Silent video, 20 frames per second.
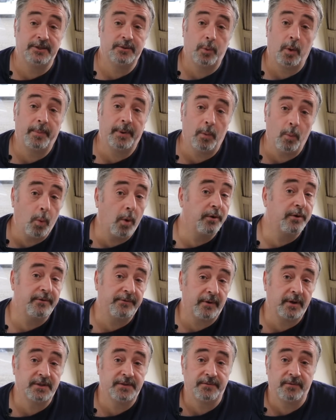swapping one
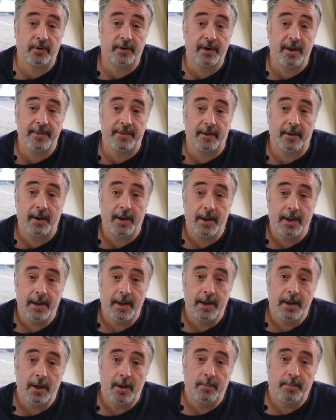device for another.
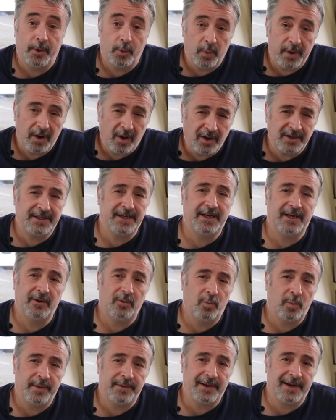But we are
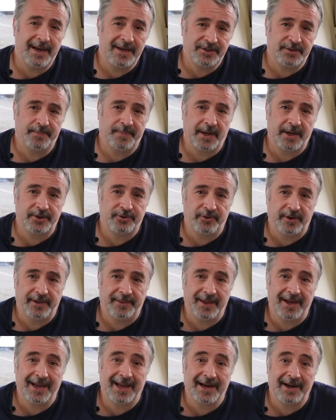dealing with a leisure battery
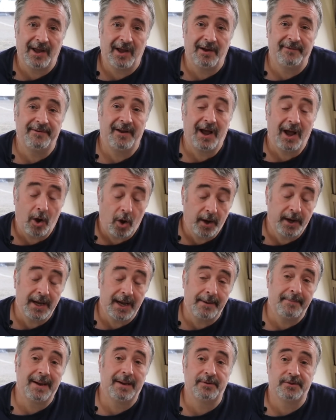that can have high
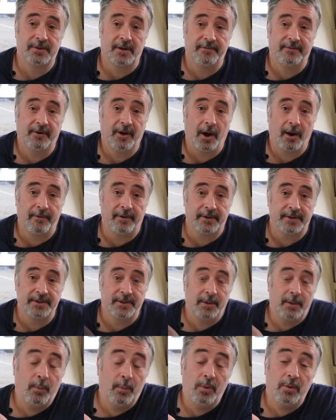amounts of
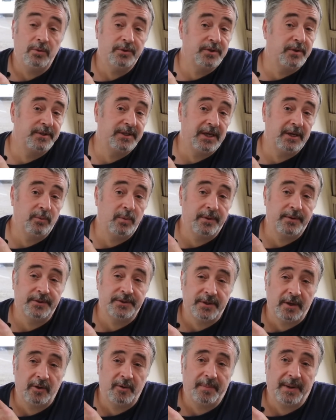current. we're also dealing with a
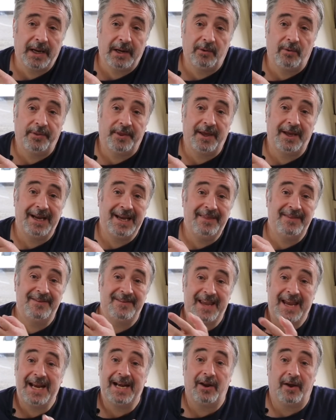solar panel that in
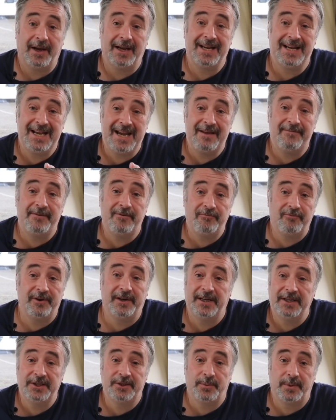daylight never
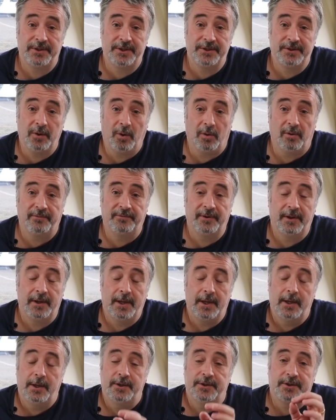really switches off.
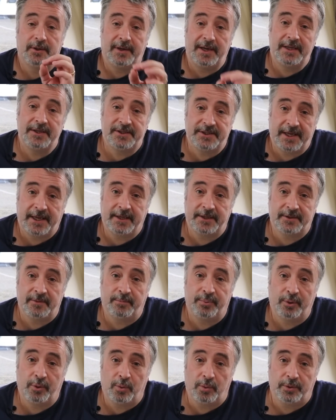So let's take some
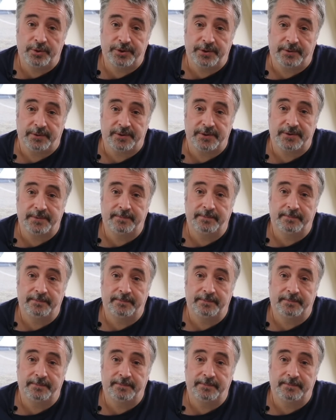precautions.